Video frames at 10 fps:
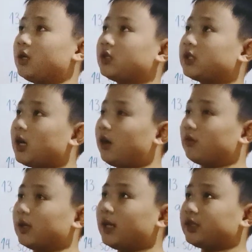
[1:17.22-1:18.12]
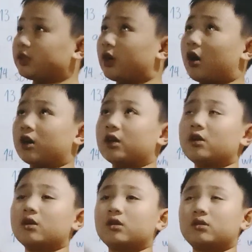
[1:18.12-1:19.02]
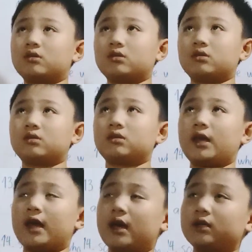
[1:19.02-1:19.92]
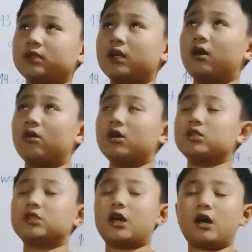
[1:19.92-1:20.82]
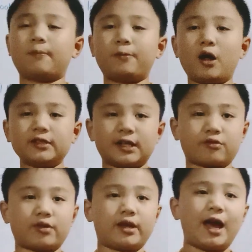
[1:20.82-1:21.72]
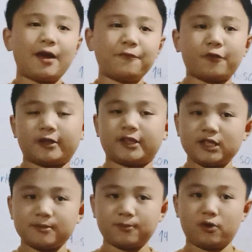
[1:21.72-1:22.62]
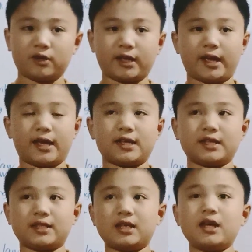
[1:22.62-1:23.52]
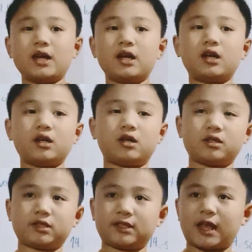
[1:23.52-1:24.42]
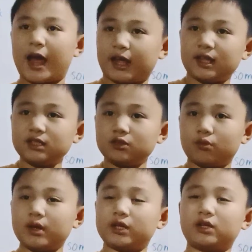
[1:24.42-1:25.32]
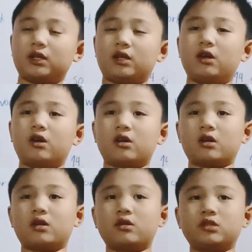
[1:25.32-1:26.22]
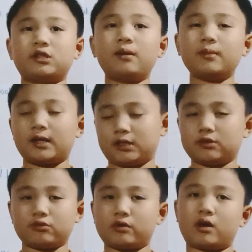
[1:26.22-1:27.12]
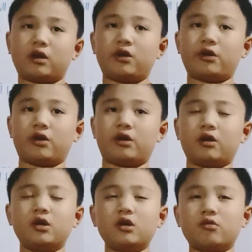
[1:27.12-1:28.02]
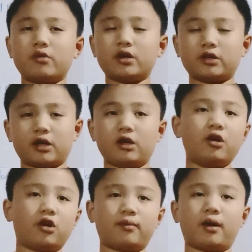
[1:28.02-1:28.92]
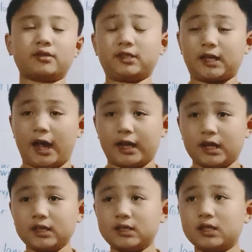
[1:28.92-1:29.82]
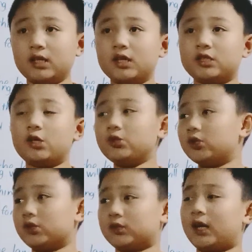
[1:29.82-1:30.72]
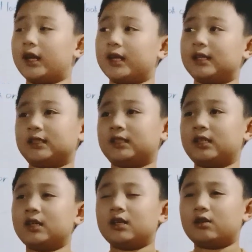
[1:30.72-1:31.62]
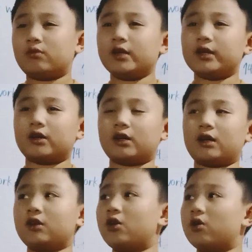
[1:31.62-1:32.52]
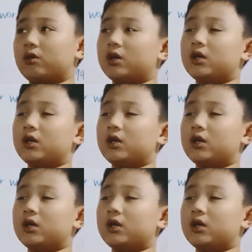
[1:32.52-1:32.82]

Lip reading: So let's start. So the project we have for this book is science. We're gonna learn some lessons. We're gonna learn about science, social studies. We're gonna look